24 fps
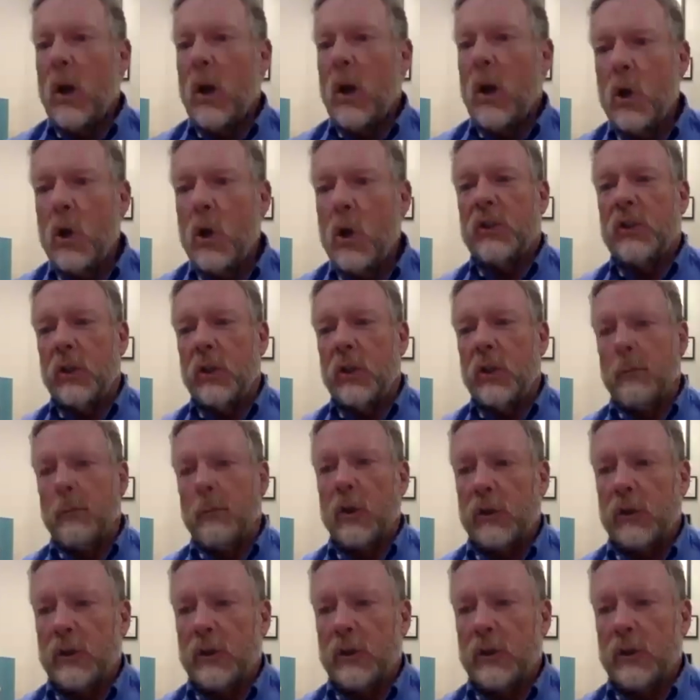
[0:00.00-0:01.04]
Who was your
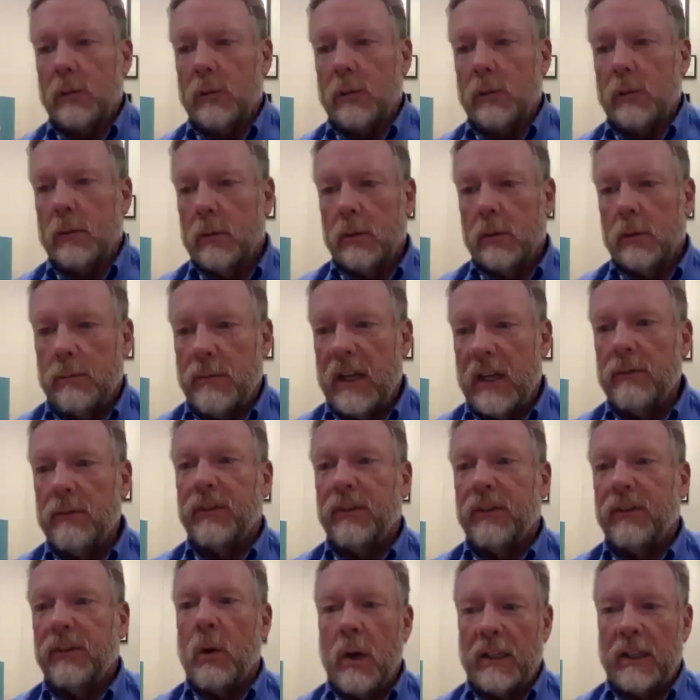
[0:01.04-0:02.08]
most
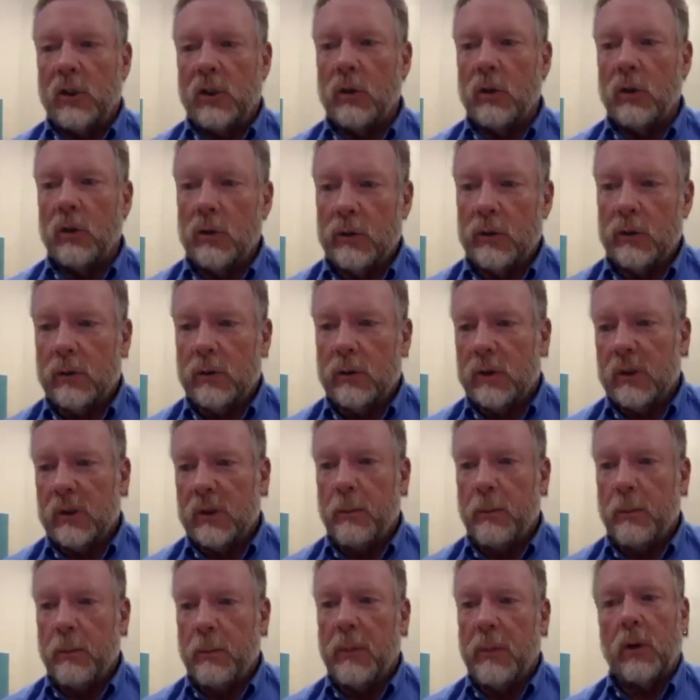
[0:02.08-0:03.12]
influential
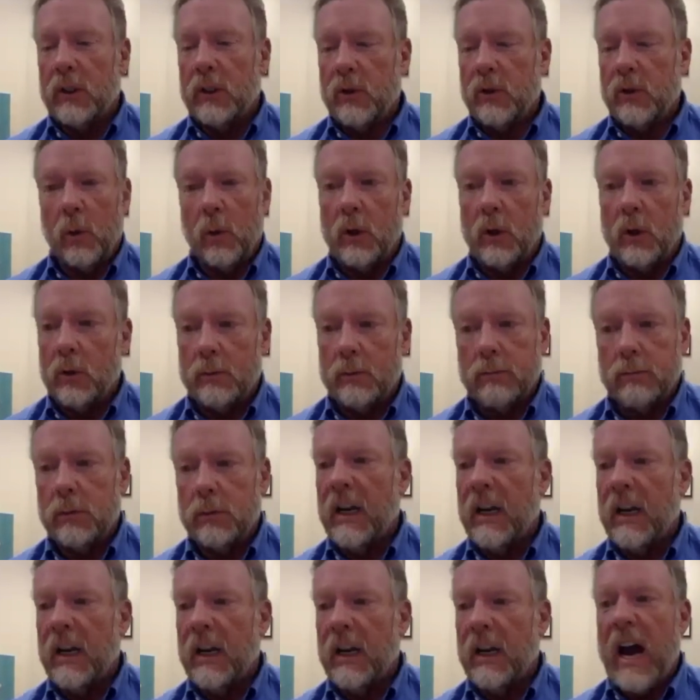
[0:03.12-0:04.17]
spiritual
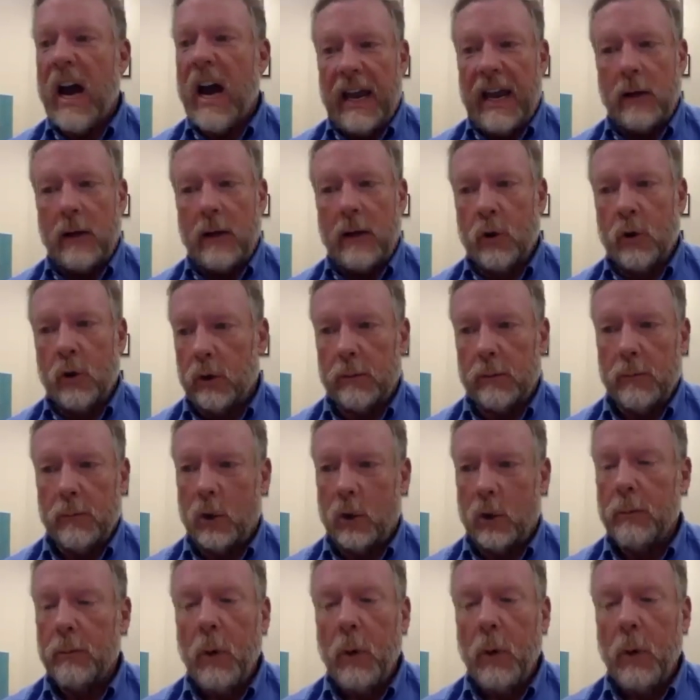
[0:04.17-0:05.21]
guide or
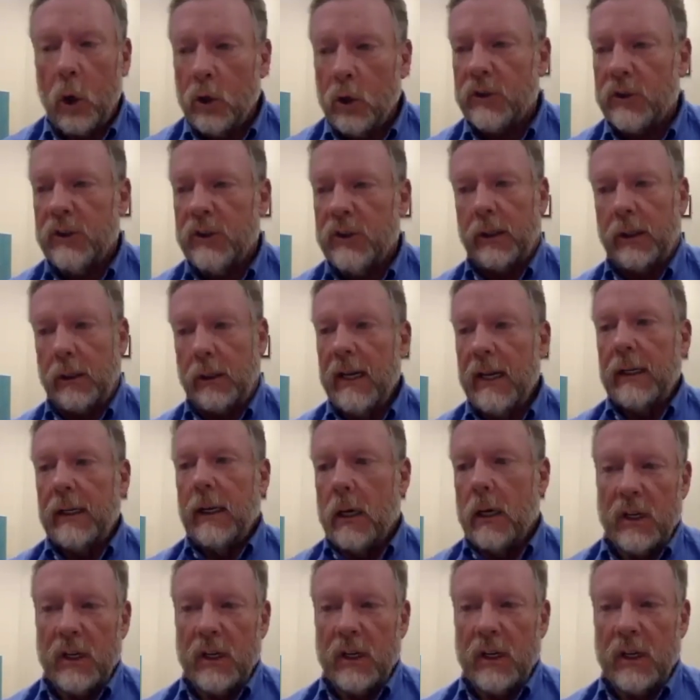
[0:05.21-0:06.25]
person?
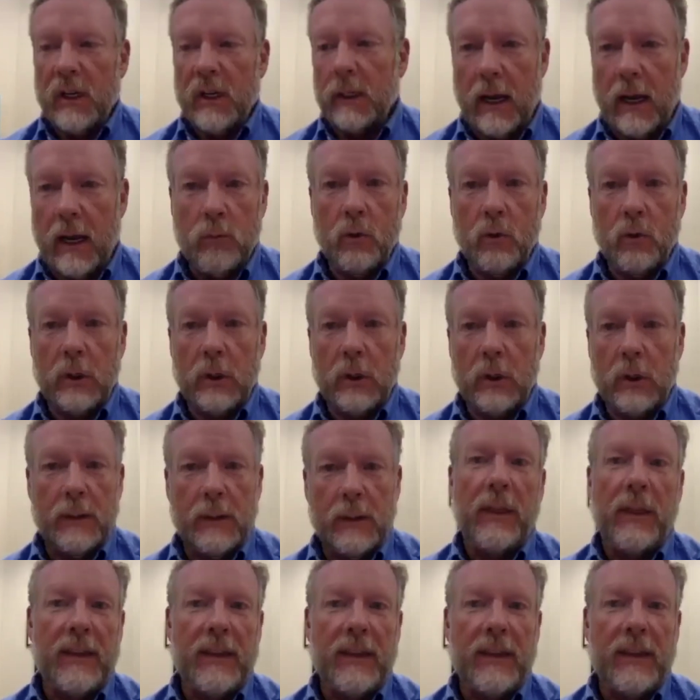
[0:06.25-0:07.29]
And I
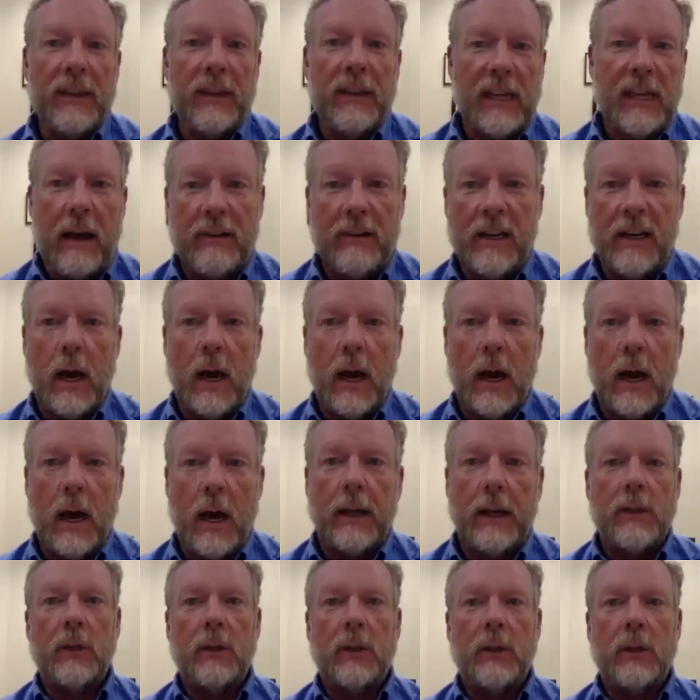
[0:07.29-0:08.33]
would put this caveat,
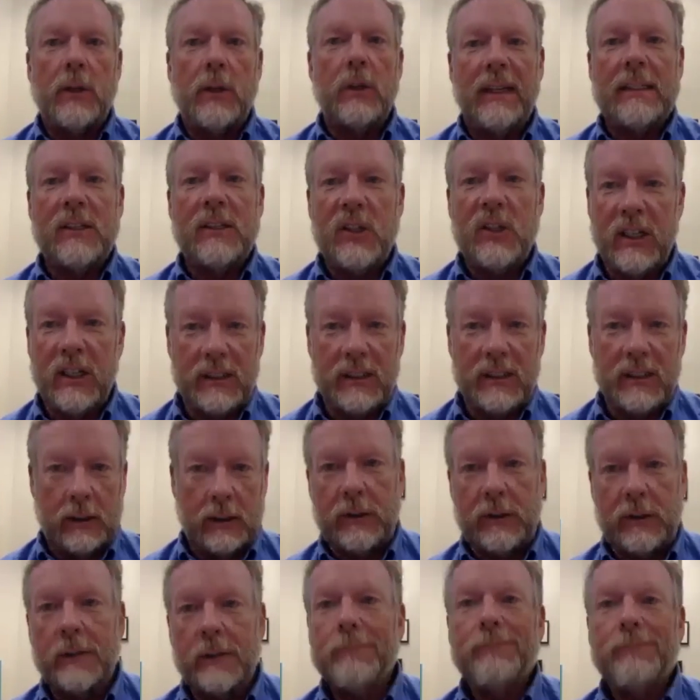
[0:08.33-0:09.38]
other than
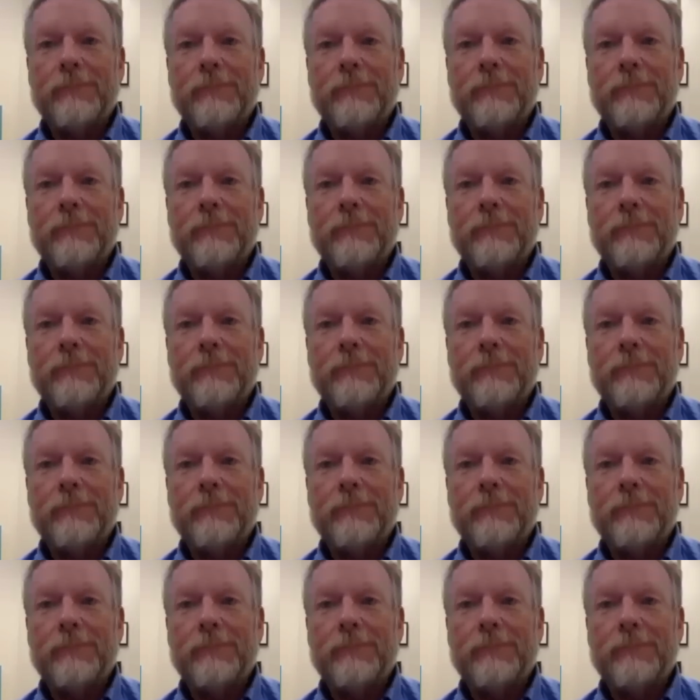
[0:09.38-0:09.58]
Jesus.